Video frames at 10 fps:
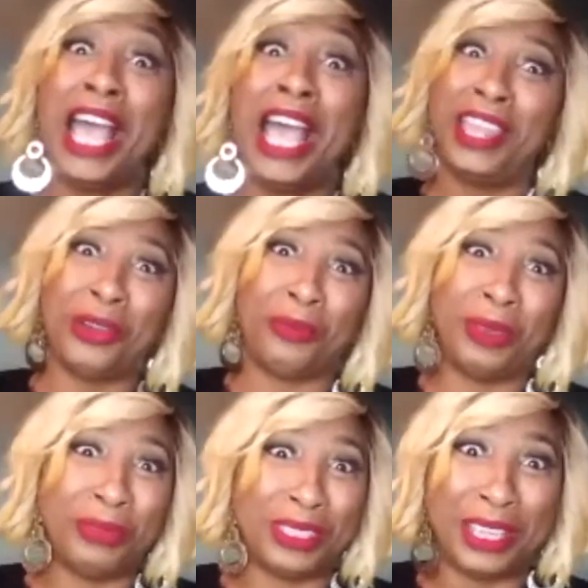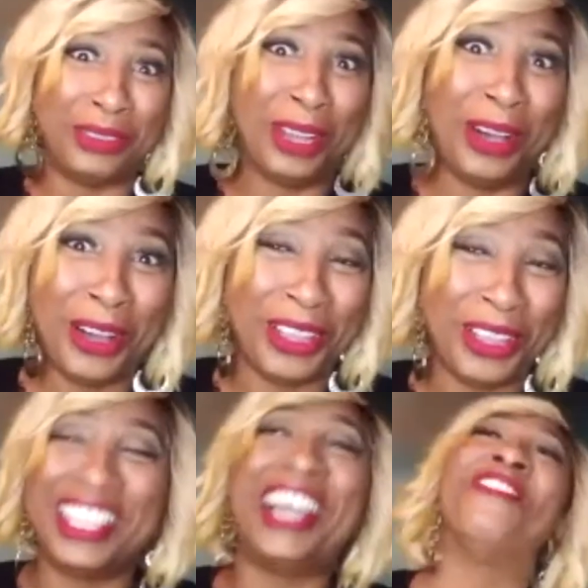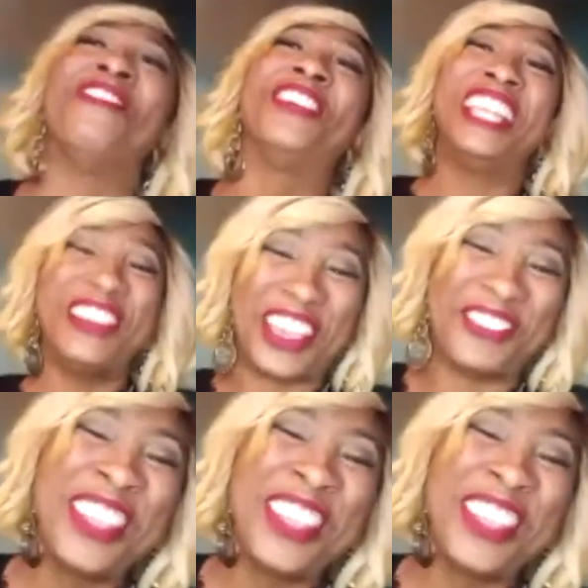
I know people say you talk all the time, but anyway,